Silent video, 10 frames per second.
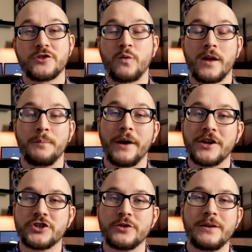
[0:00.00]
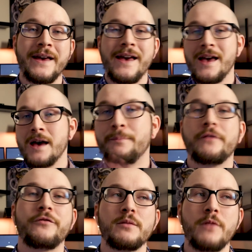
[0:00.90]
just want to bite you.
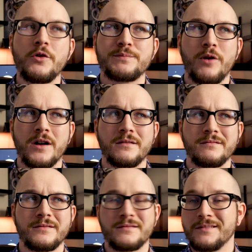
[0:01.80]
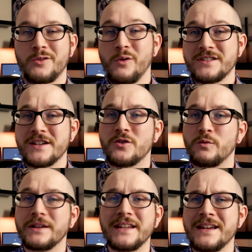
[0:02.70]
But for the most part, corn snakes are
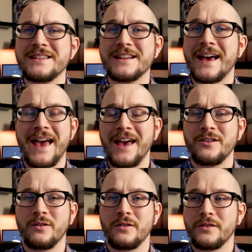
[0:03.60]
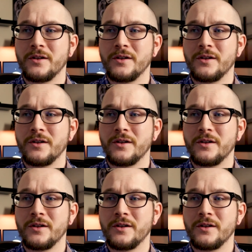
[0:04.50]
really easy to handle.